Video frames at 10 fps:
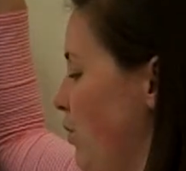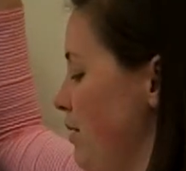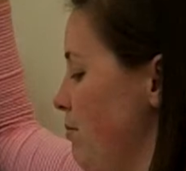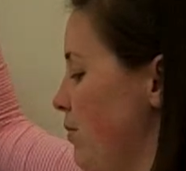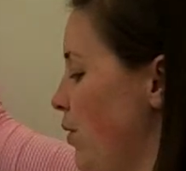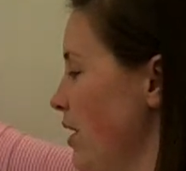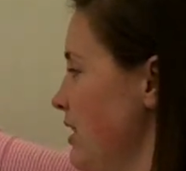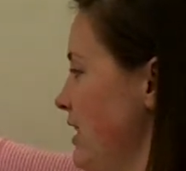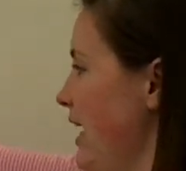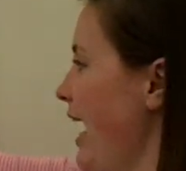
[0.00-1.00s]
one
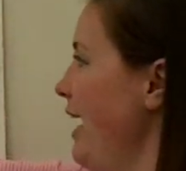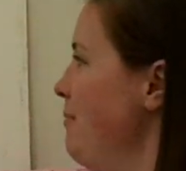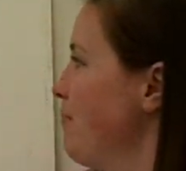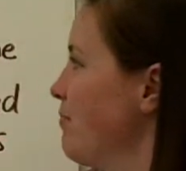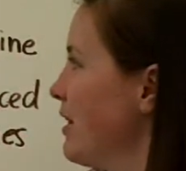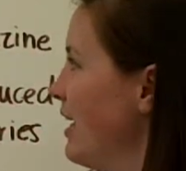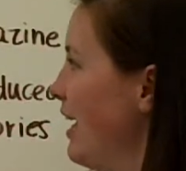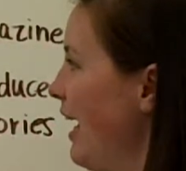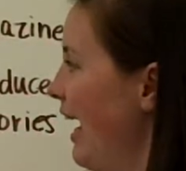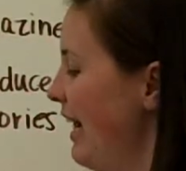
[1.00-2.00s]
more today,
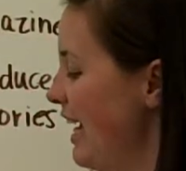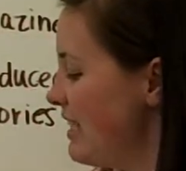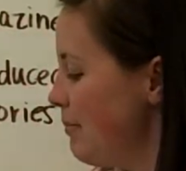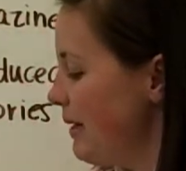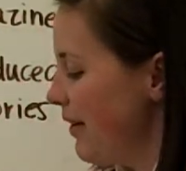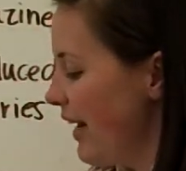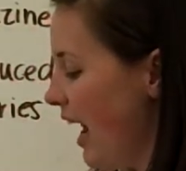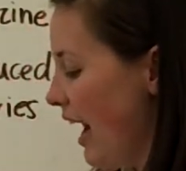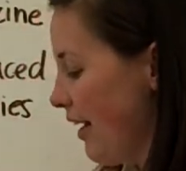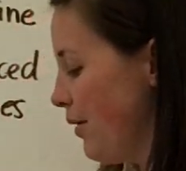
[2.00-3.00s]
and that's a
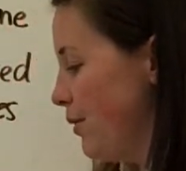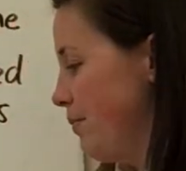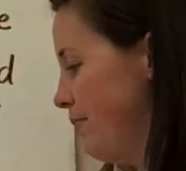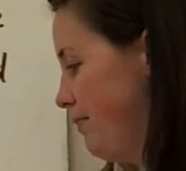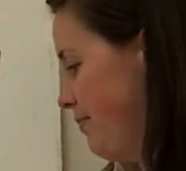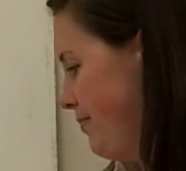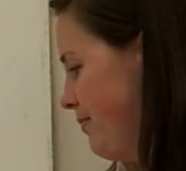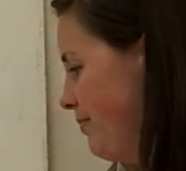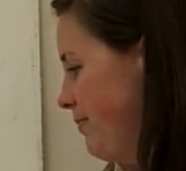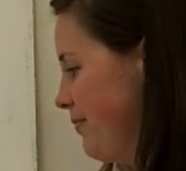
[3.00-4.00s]
periodical.
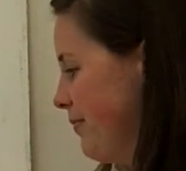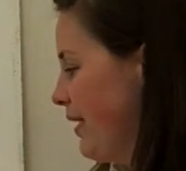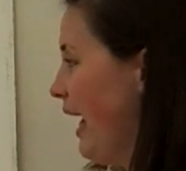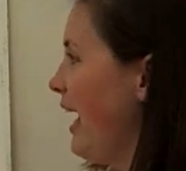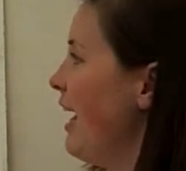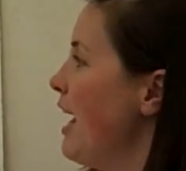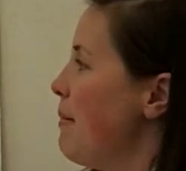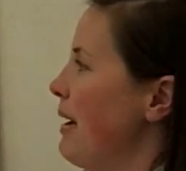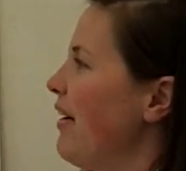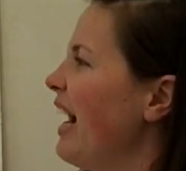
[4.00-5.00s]
Okay.
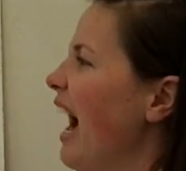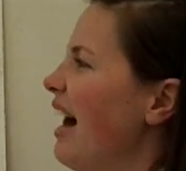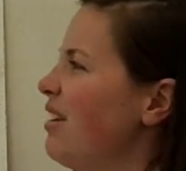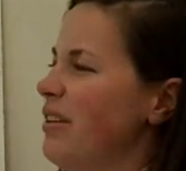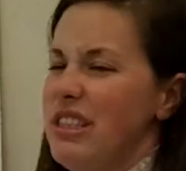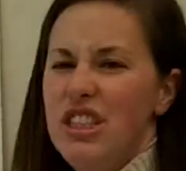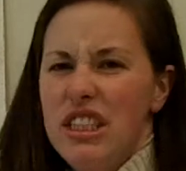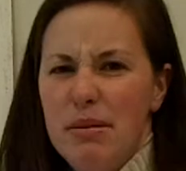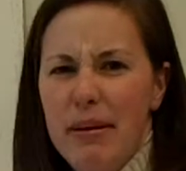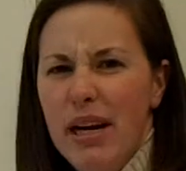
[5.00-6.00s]
Periodical is
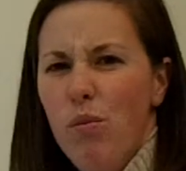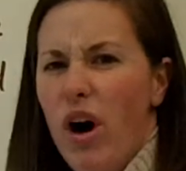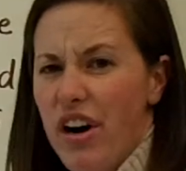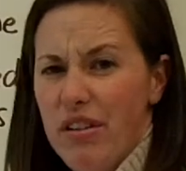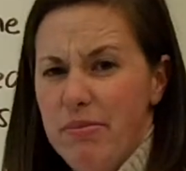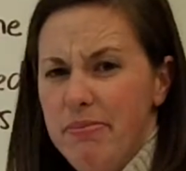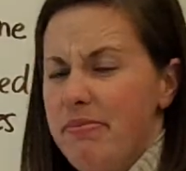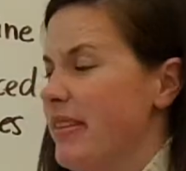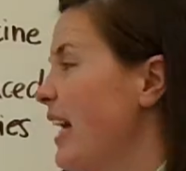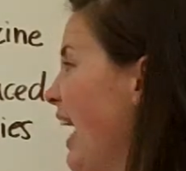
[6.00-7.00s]
just a big word.
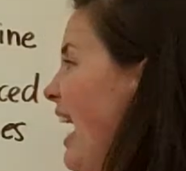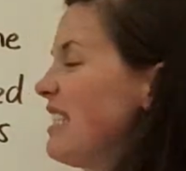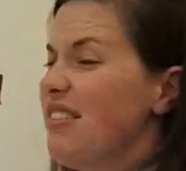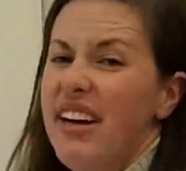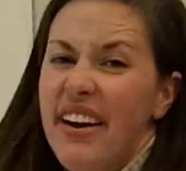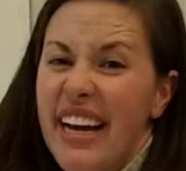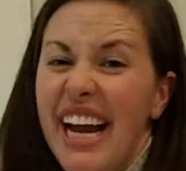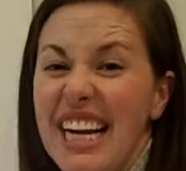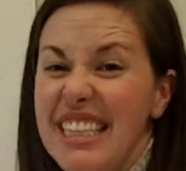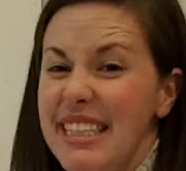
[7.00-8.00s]
Has a very
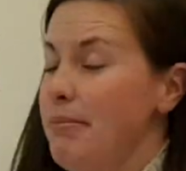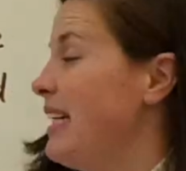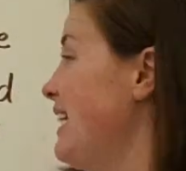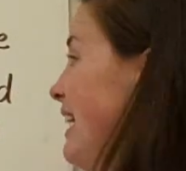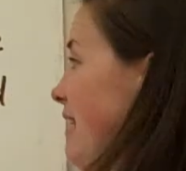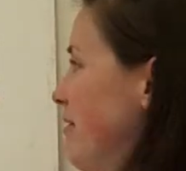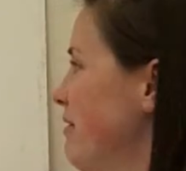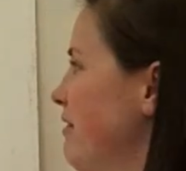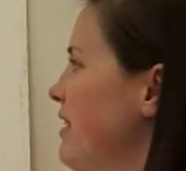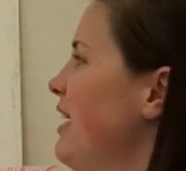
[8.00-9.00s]
easy meaning.
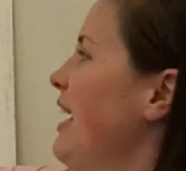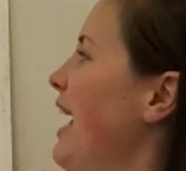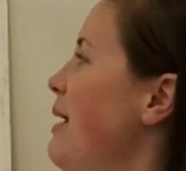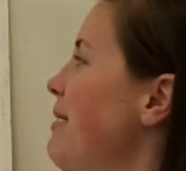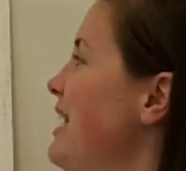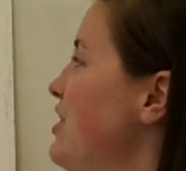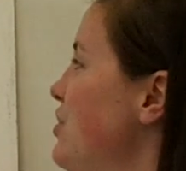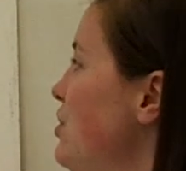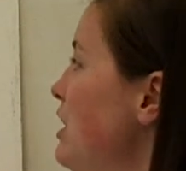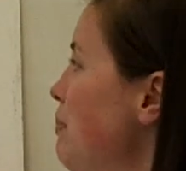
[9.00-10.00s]
It means
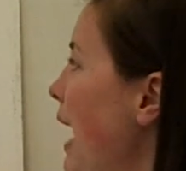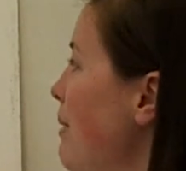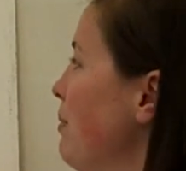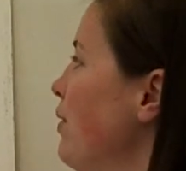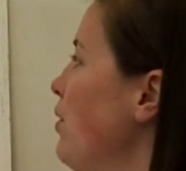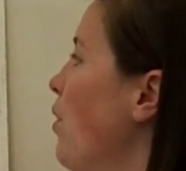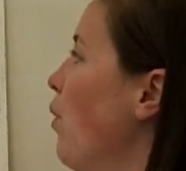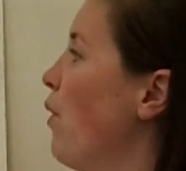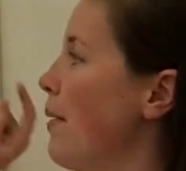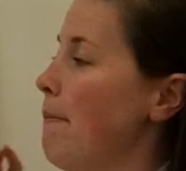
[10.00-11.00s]
newspaper
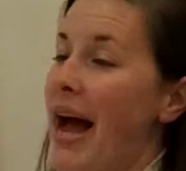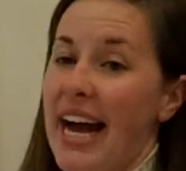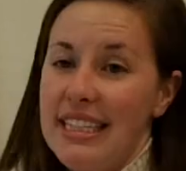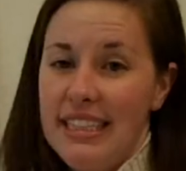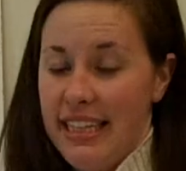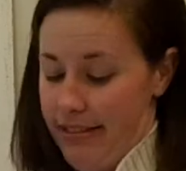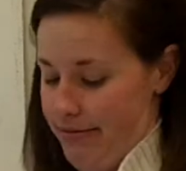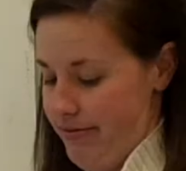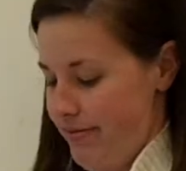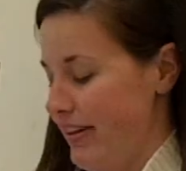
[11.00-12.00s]
or magazine.
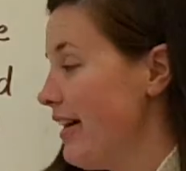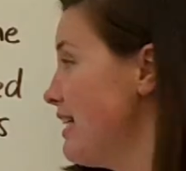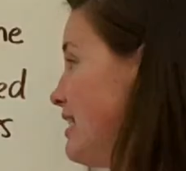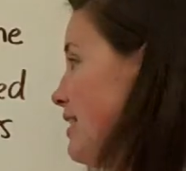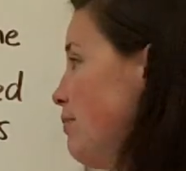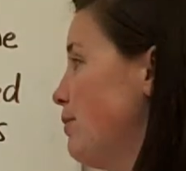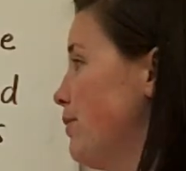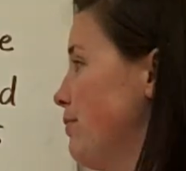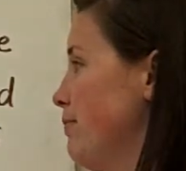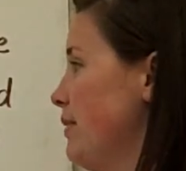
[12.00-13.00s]
Very
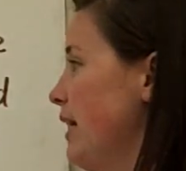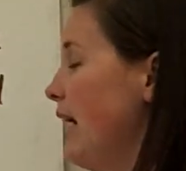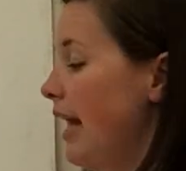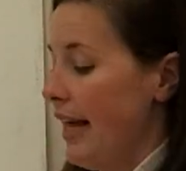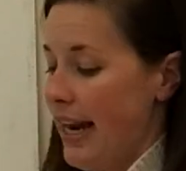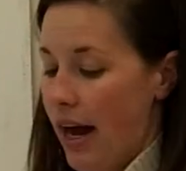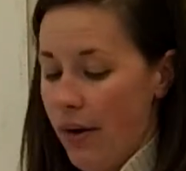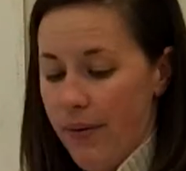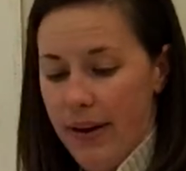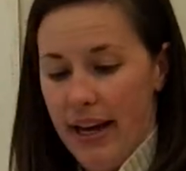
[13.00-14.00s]
simple.
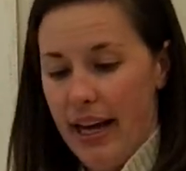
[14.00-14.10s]
Now,